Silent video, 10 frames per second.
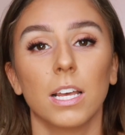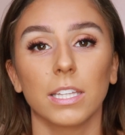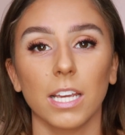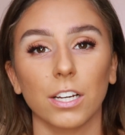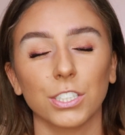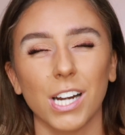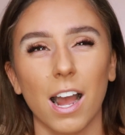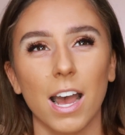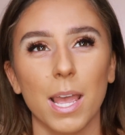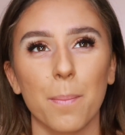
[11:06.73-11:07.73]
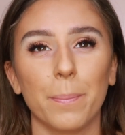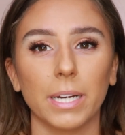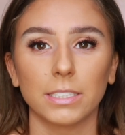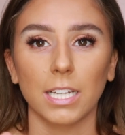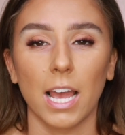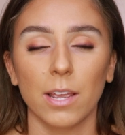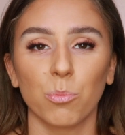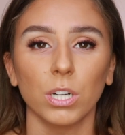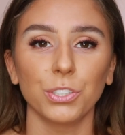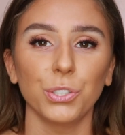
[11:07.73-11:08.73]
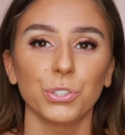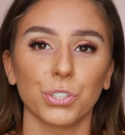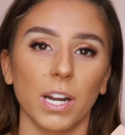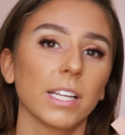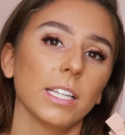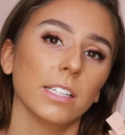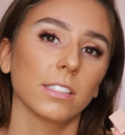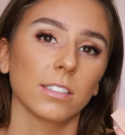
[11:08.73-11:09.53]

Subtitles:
the under eye, but I wanted to try these